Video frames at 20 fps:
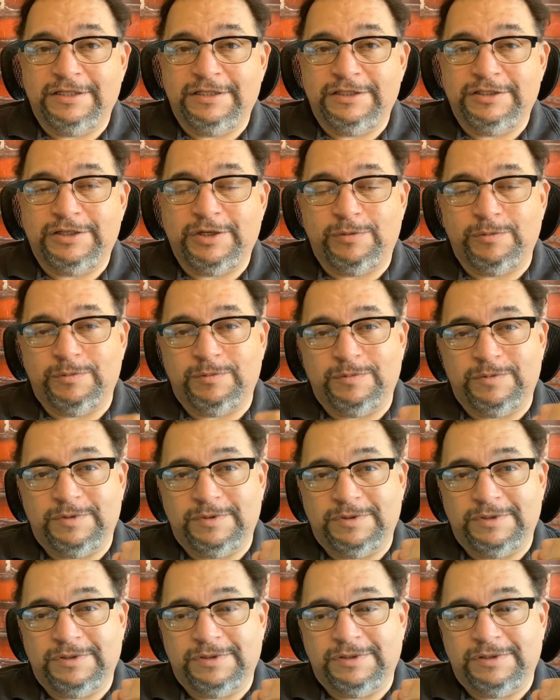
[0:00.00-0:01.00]
So
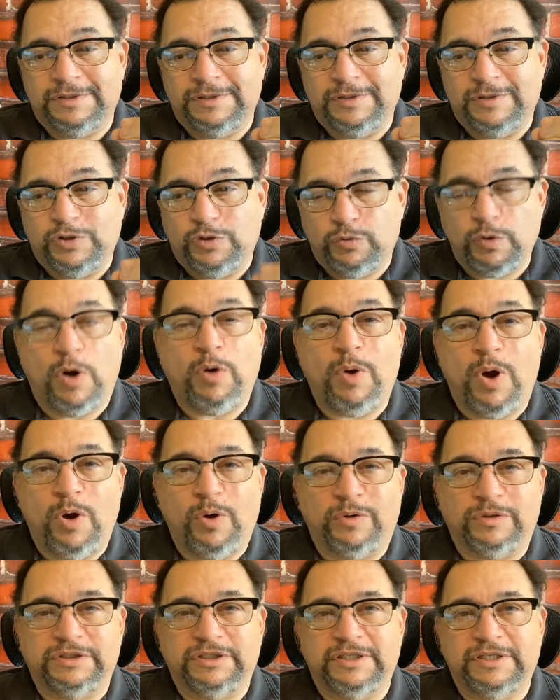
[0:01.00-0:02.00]
grow
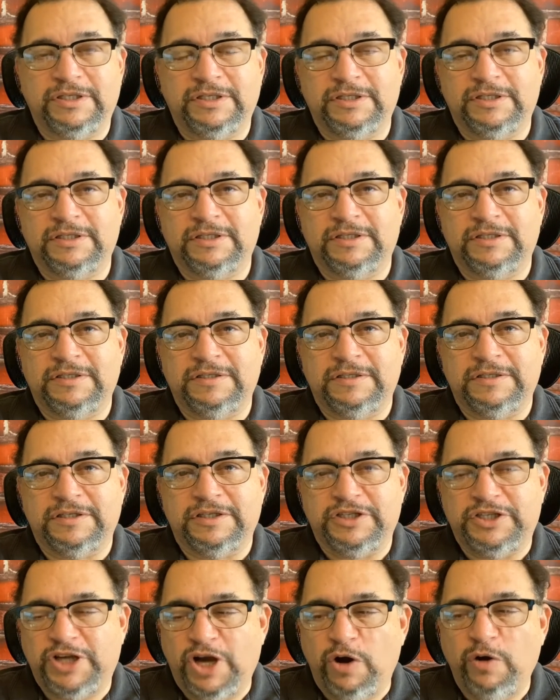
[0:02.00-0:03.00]
old.
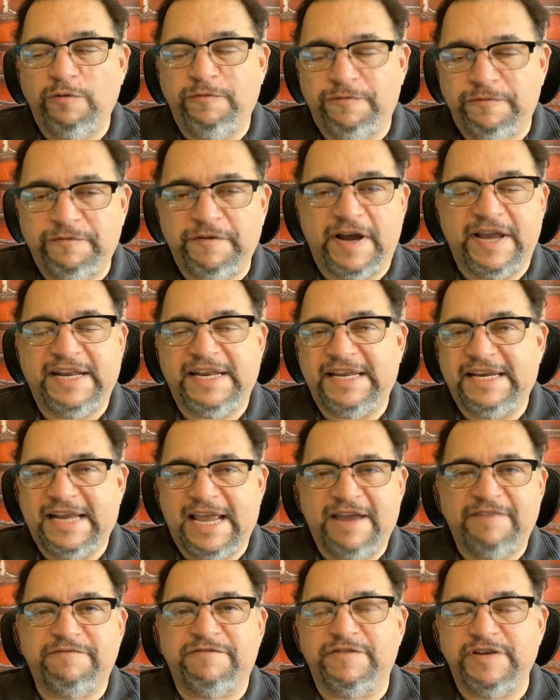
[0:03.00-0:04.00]
Go fighting
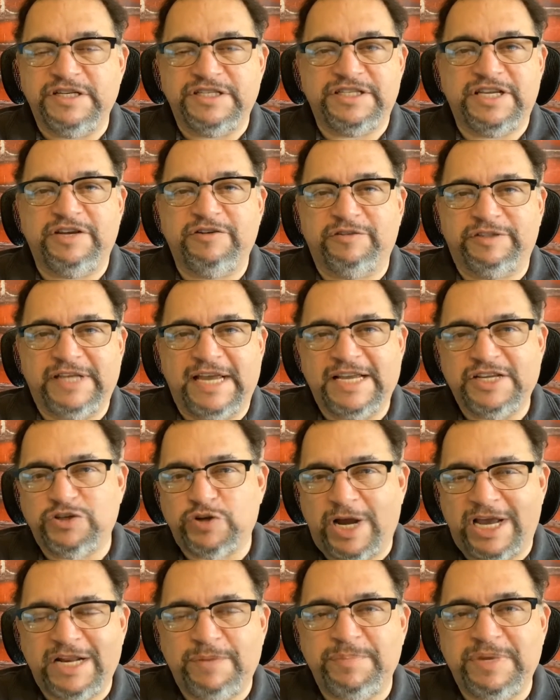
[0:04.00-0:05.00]
every single day.
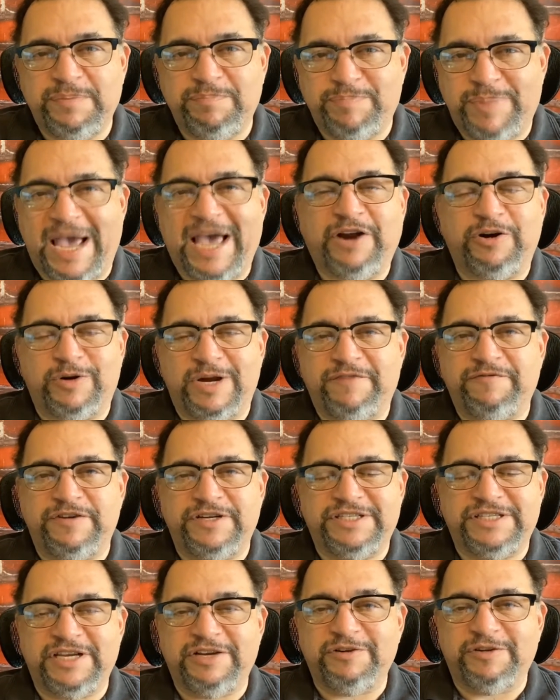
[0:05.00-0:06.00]
Try to be better every
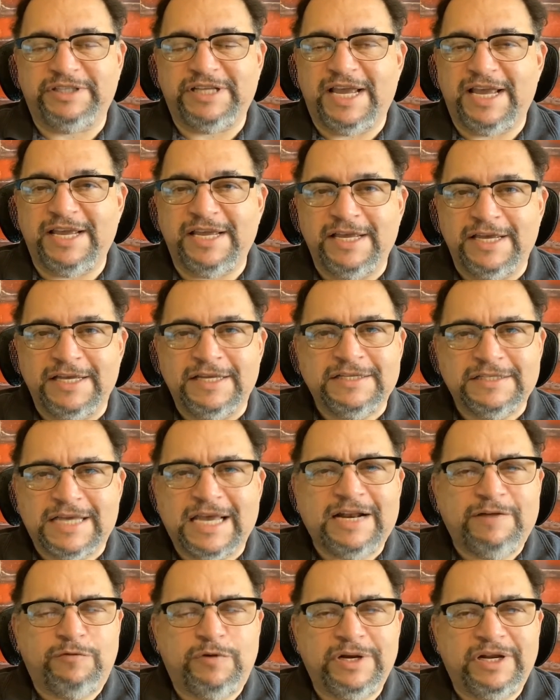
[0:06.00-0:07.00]
single day. It's
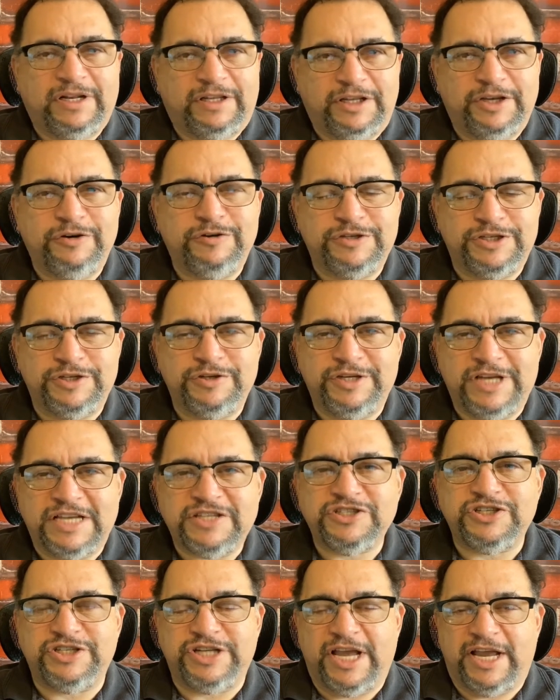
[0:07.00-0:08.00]
kind of what I alluded to
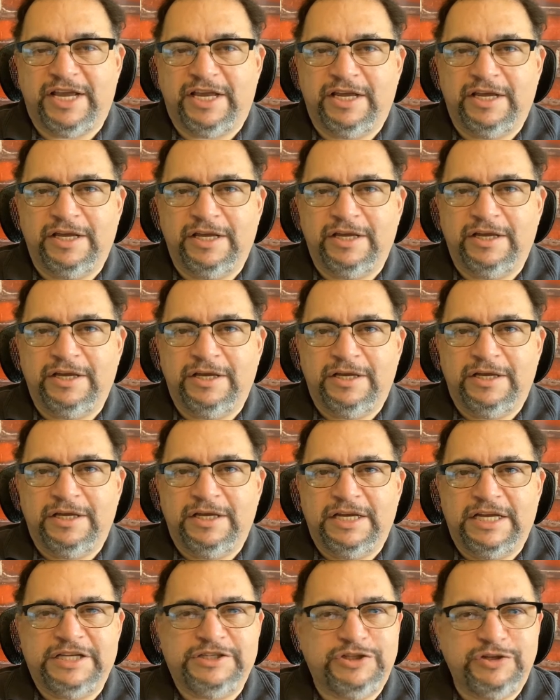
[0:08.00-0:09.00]
yesterday.
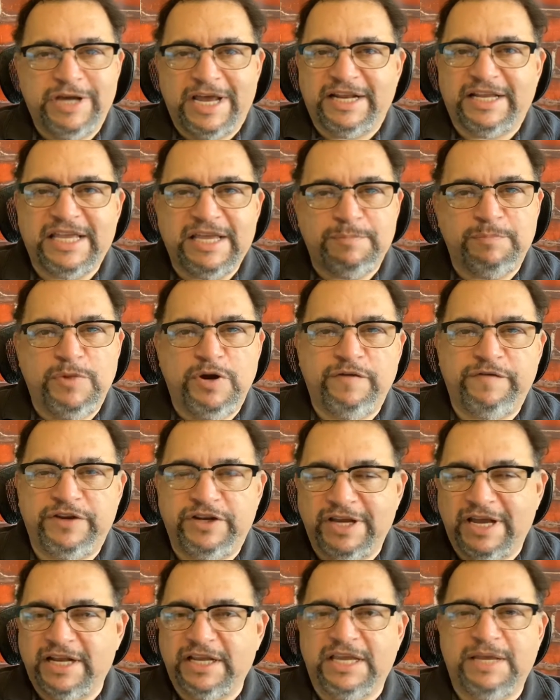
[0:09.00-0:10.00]
Is you got to keep moving.
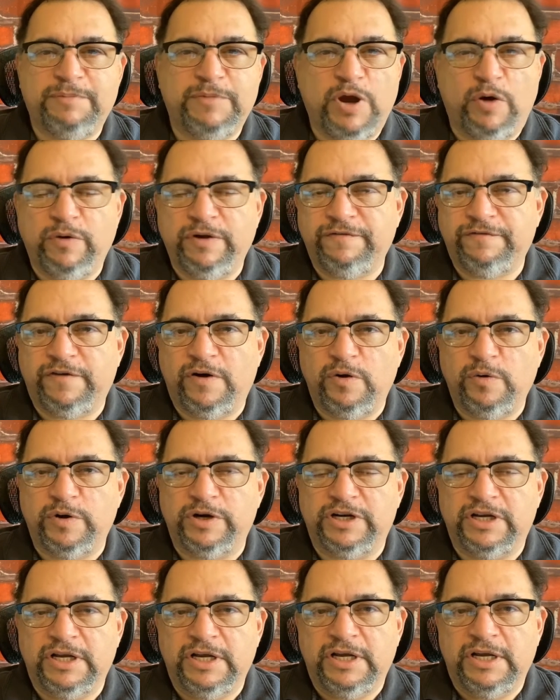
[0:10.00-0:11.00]
You got to keep going
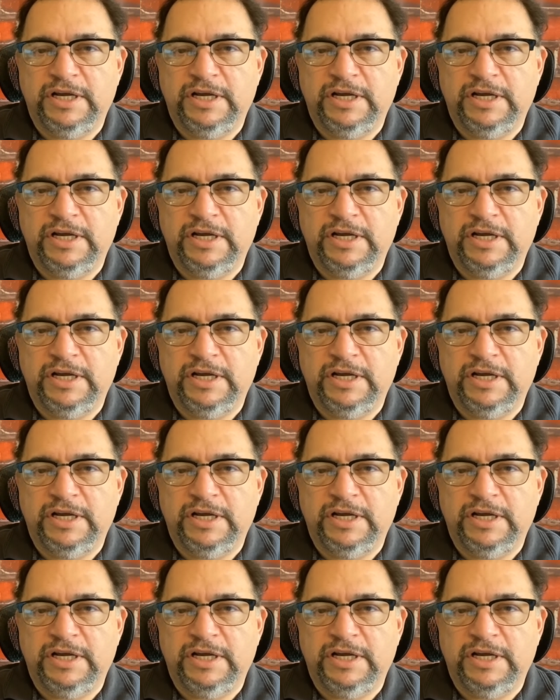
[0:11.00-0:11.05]
forward.